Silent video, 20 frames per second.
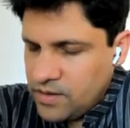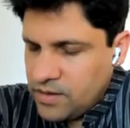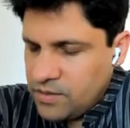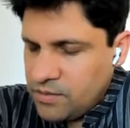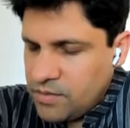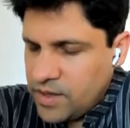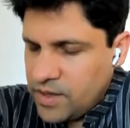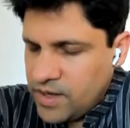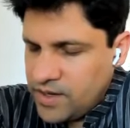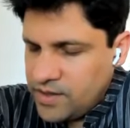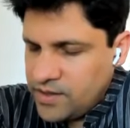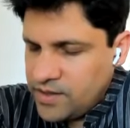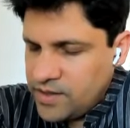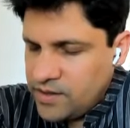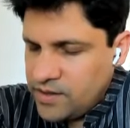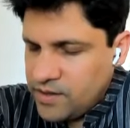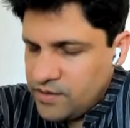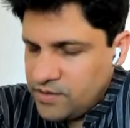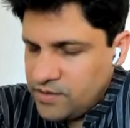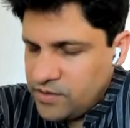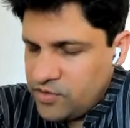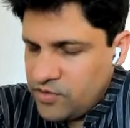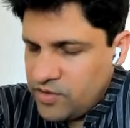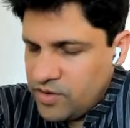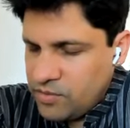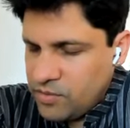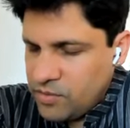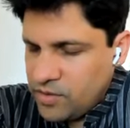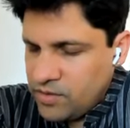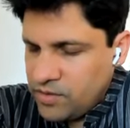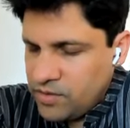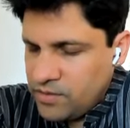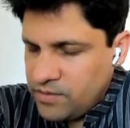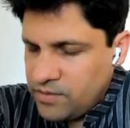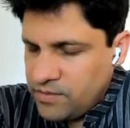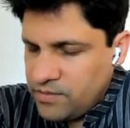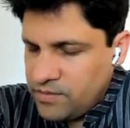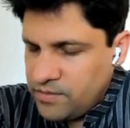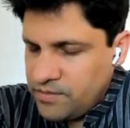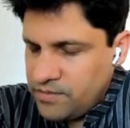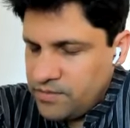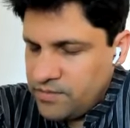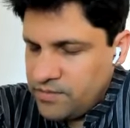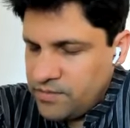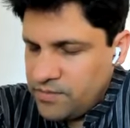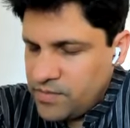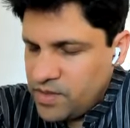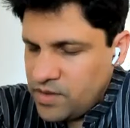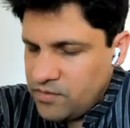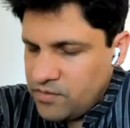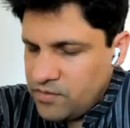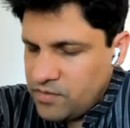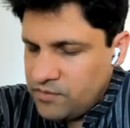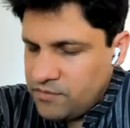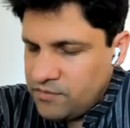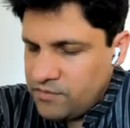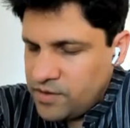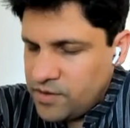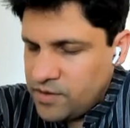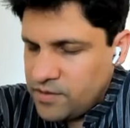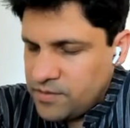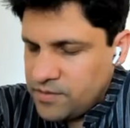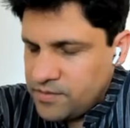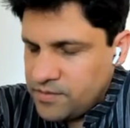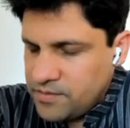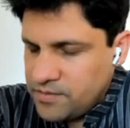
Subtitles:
a mind that doesn't tremble with fear?